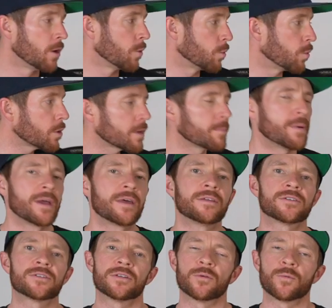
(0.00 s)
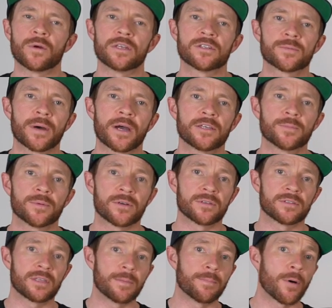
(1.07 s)
will compare this to the wind space
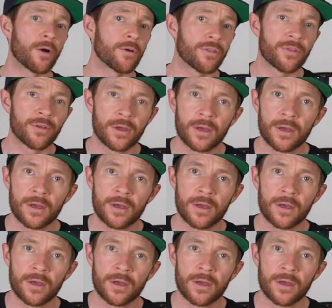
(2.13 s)
because they're both